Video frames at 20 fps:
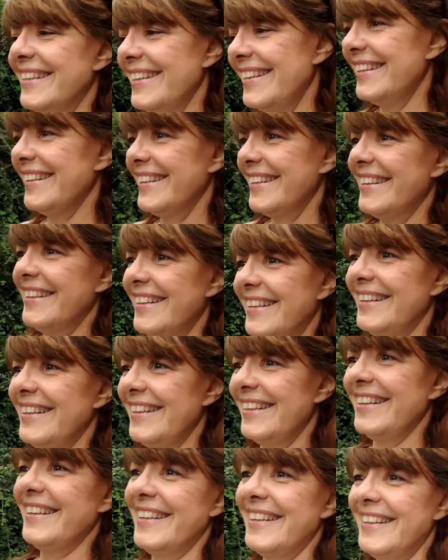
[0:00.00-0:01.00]

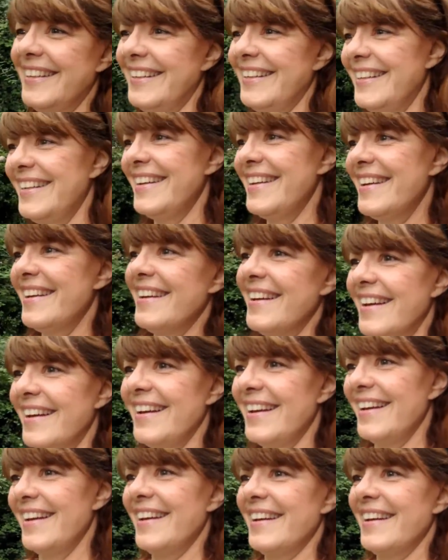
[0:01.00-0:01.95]
(no one is talking)